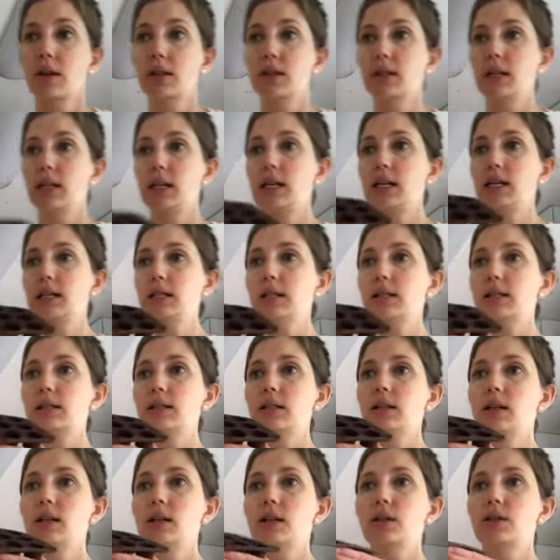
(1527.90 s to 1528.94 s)
see this?
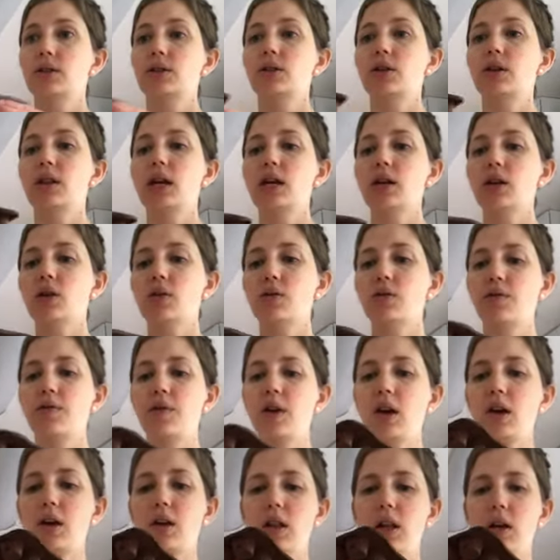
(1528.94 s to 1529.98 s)
So then you
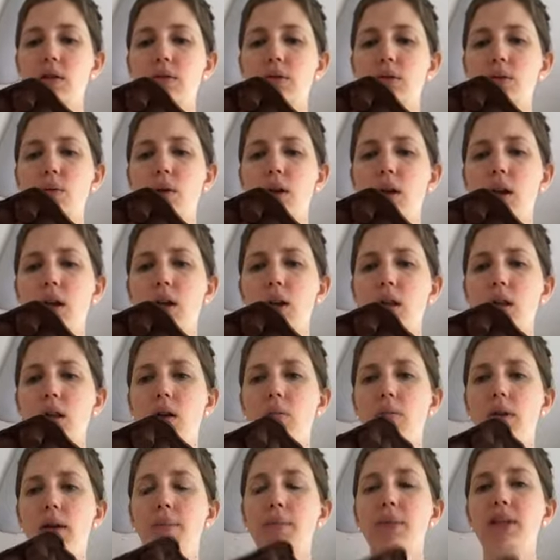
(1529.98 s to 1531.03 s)
fill, that one's running a little
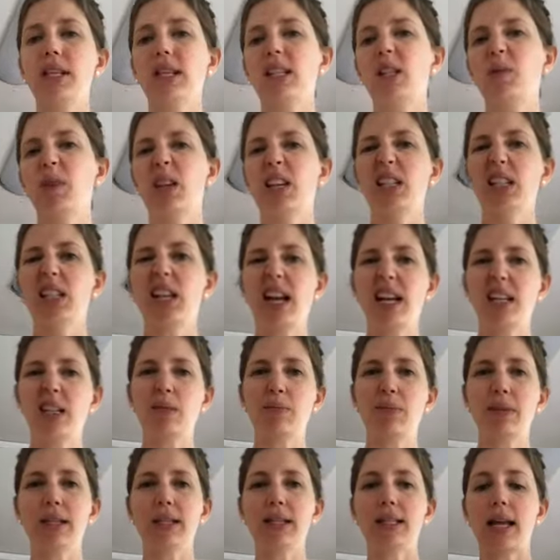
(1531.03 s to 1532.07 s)
bit, but that's because it
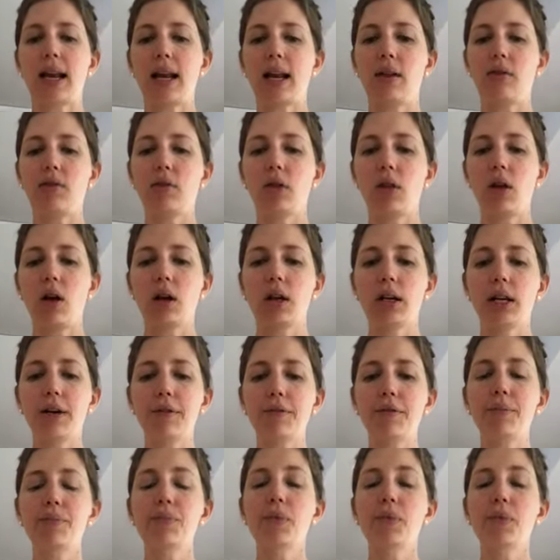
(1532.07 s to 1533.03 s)
hasn't been setting for long enough.